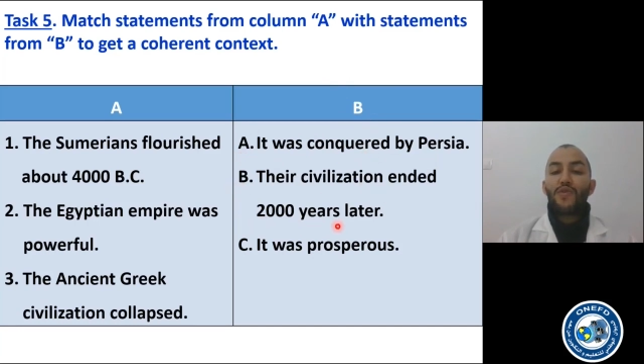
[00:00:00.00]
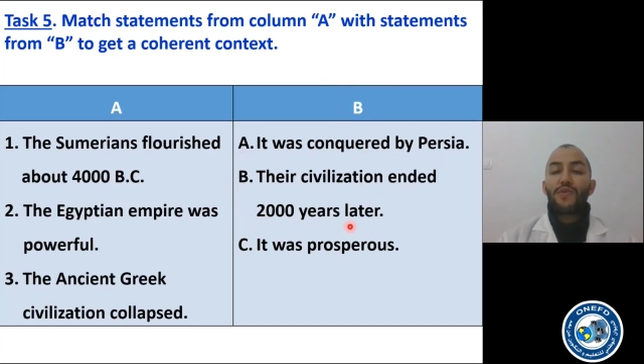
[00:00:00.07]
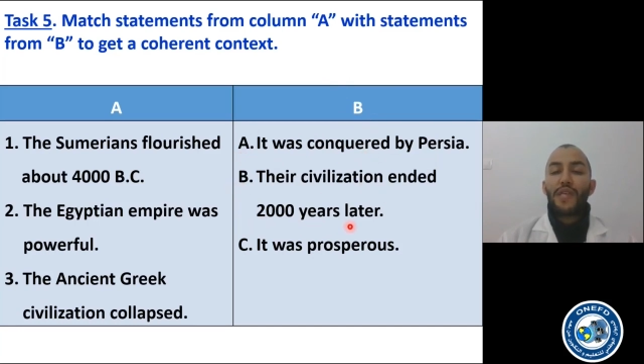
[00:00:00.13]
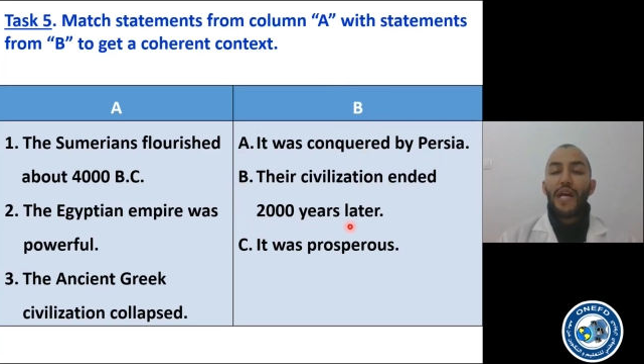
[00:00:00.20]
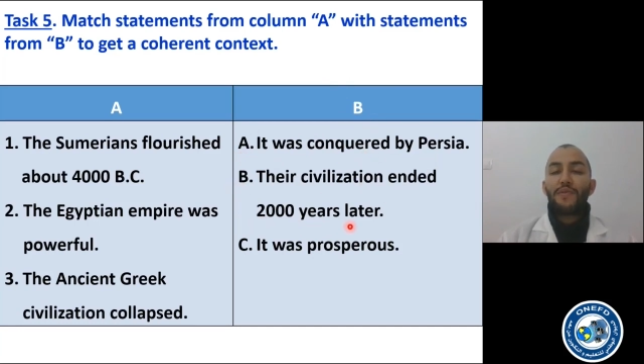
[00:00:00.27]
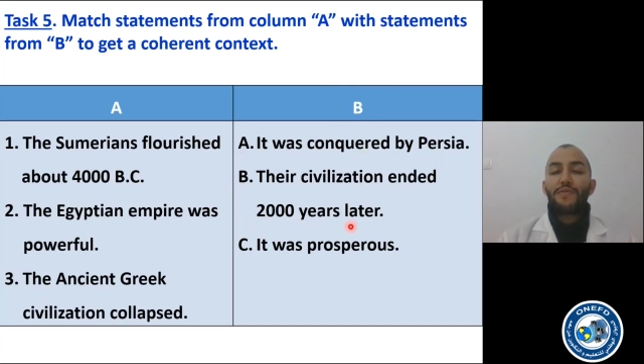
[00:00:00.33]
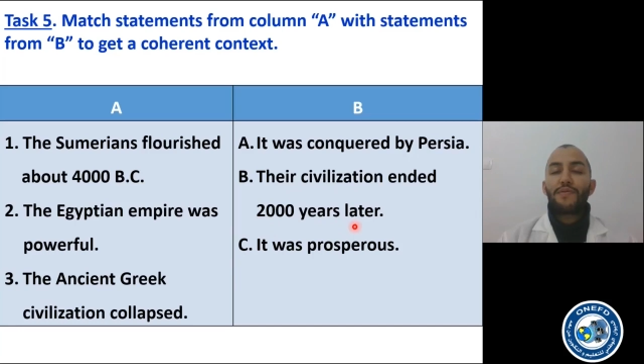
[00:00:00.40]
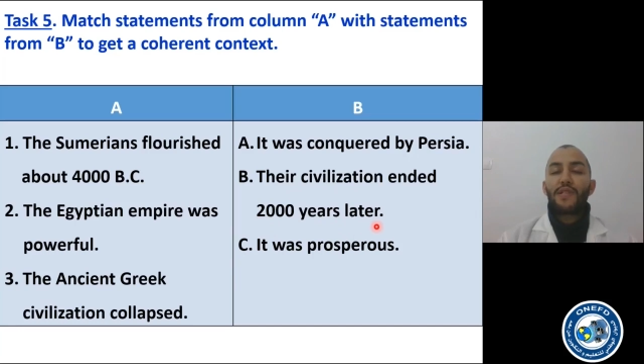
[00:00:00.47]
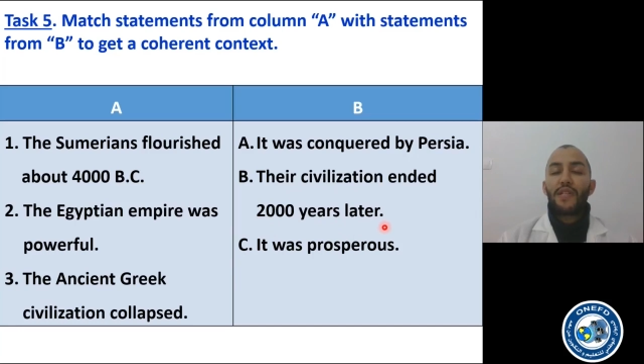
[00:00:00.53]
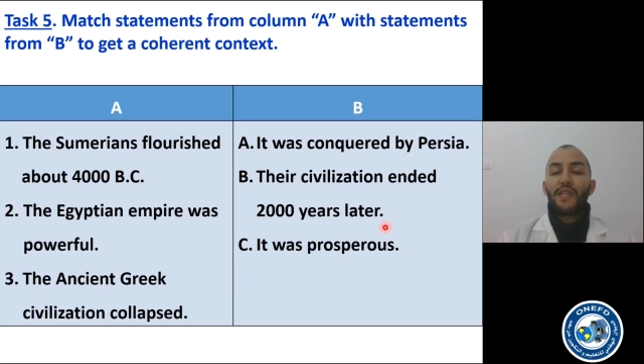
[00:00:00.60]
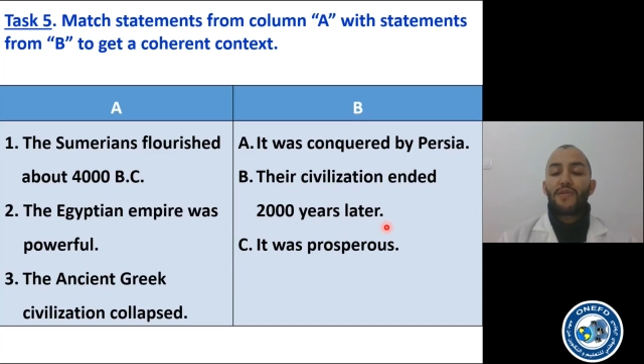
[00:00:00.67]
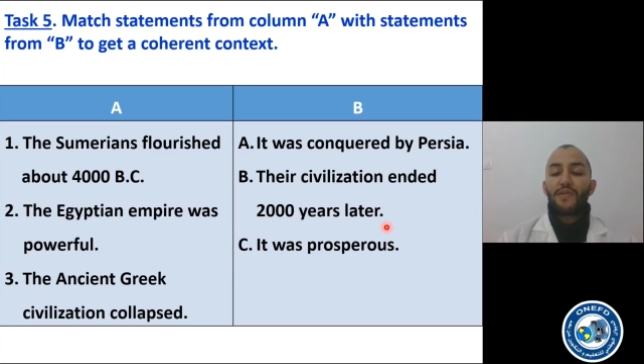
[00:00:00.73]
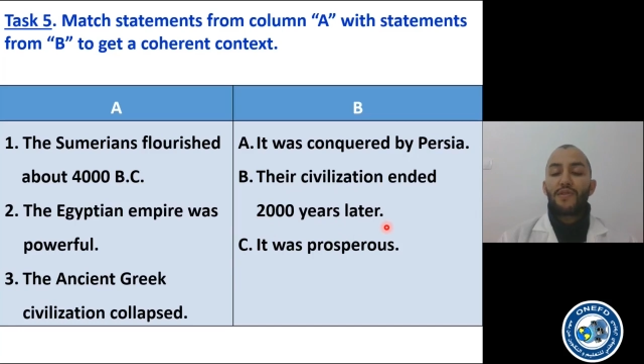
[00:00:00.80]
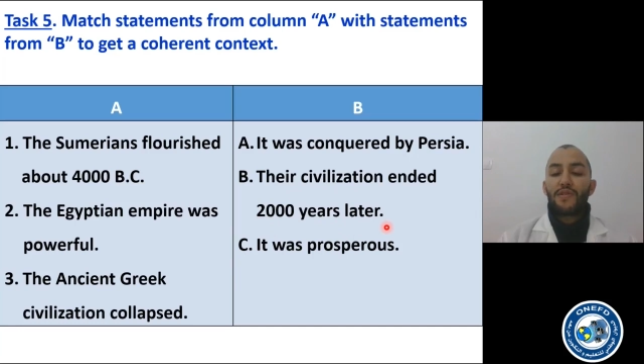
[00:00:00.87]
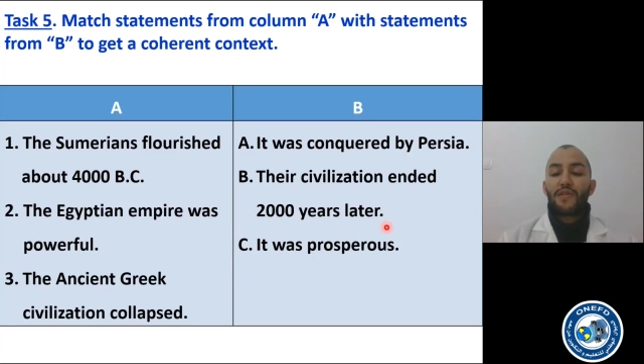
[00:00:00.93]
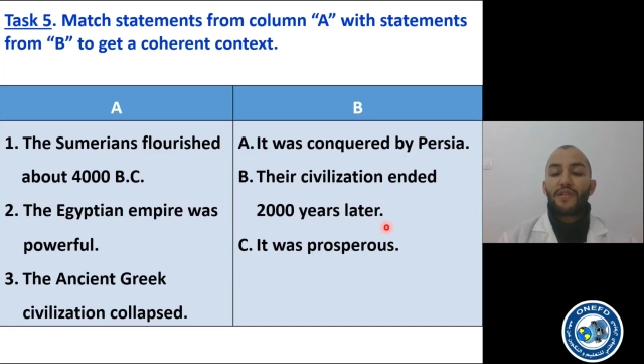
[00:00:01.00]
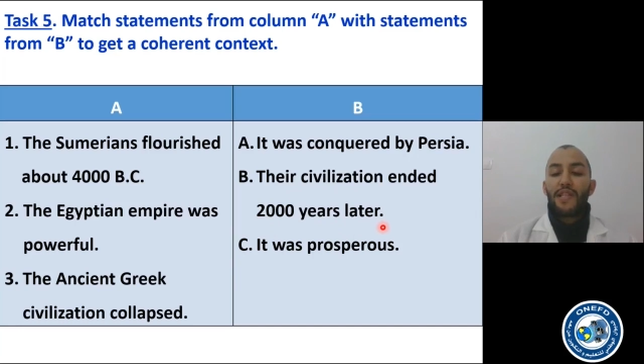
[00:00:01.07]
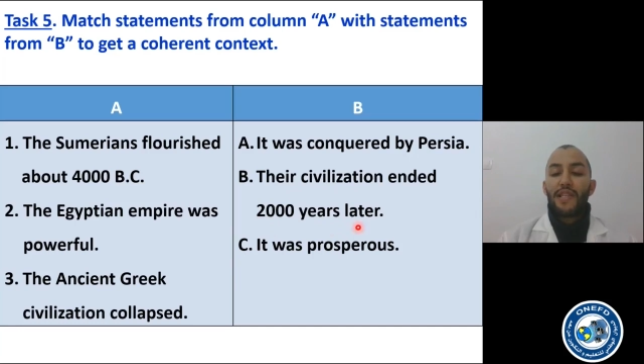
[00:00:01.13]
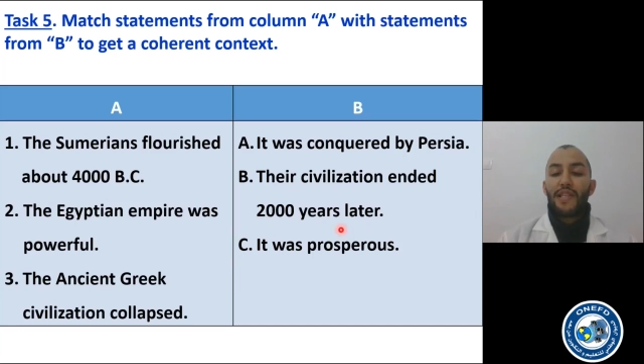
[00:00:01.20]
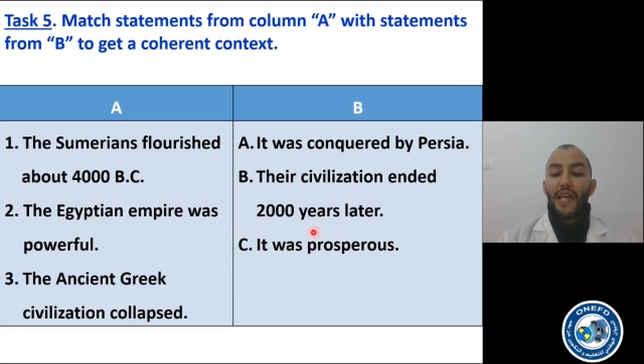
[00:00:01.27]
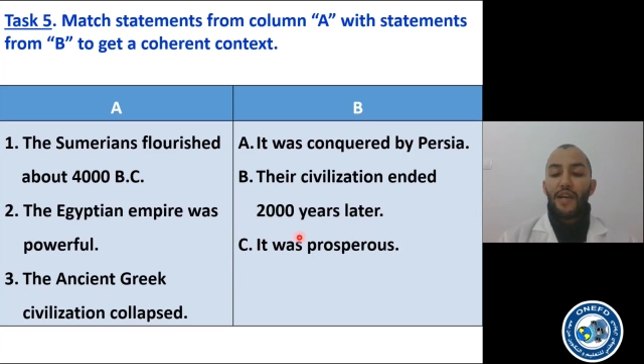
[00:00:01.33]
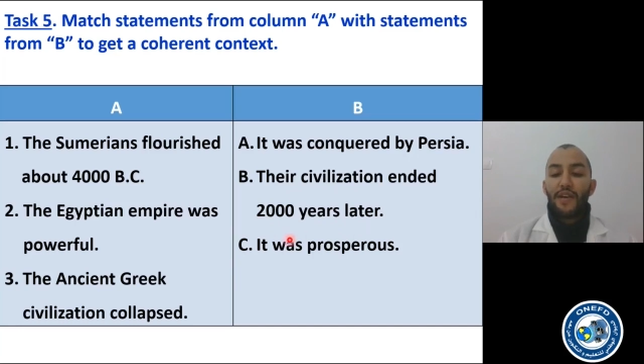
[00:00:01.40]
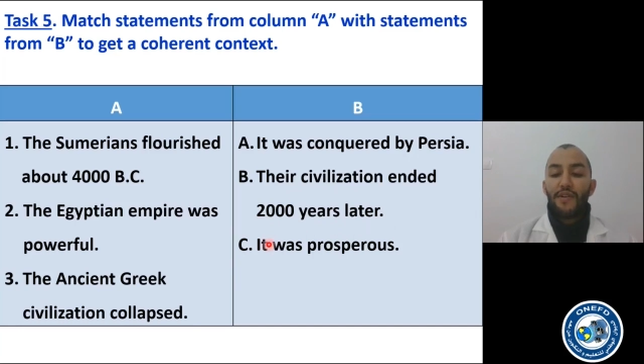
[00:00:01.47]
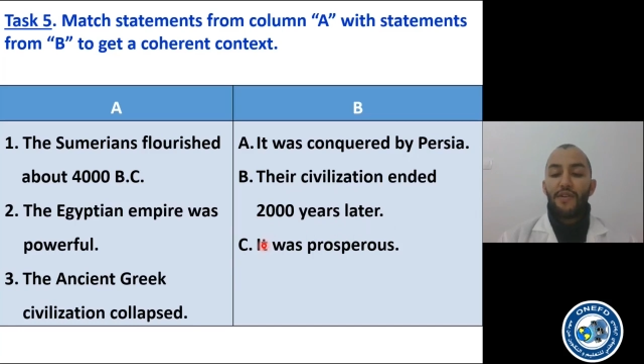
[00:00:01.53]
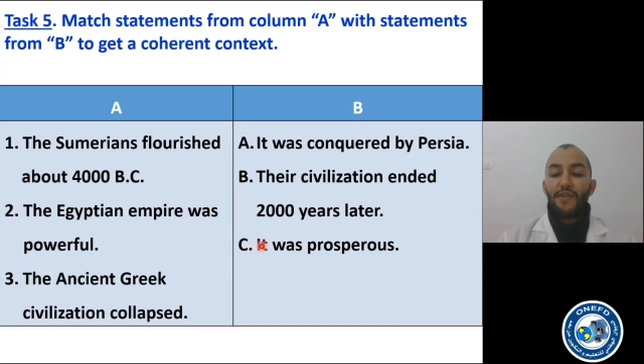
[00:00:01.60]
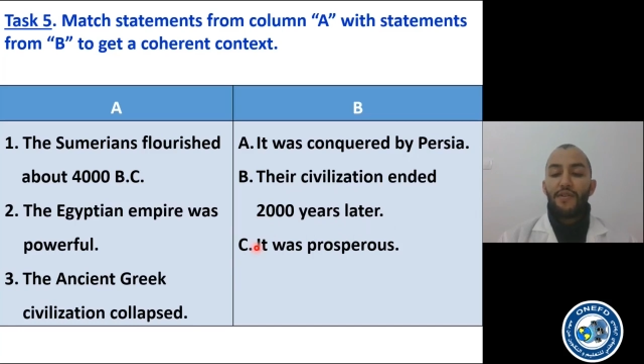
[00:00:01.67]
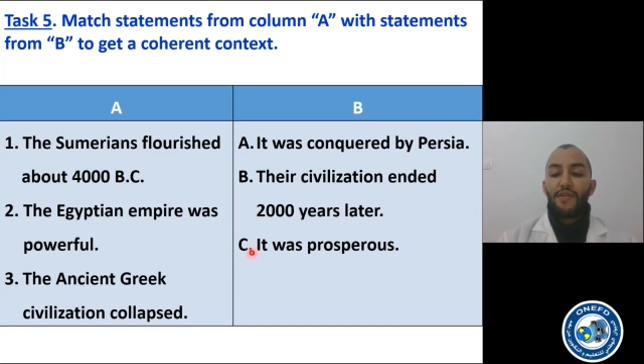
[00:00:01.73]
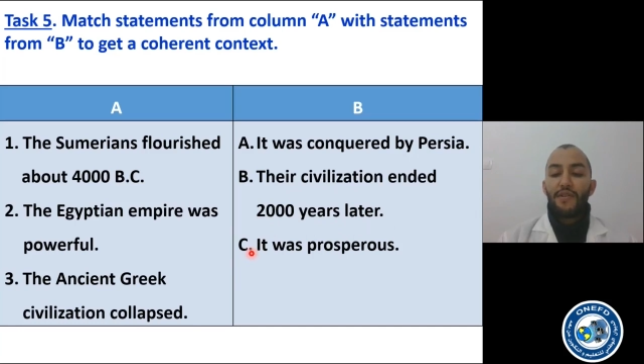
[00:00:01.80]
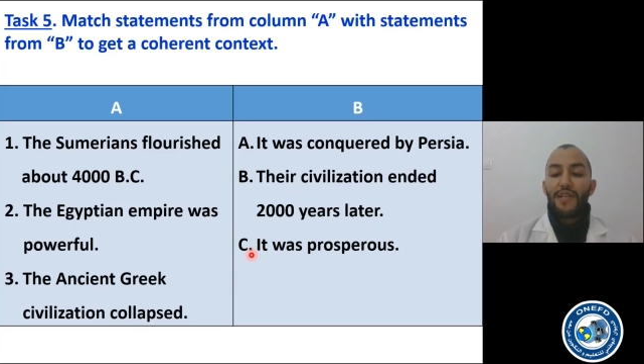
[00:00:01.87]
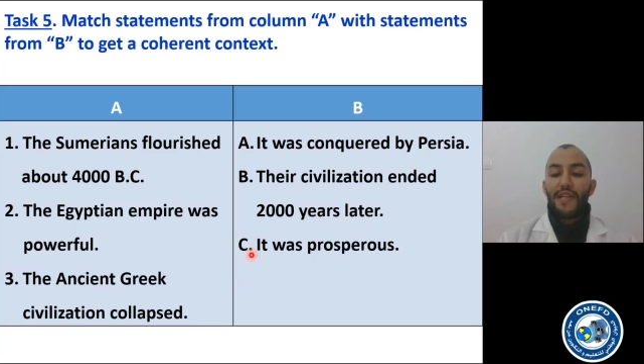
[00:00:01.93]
2000 years later,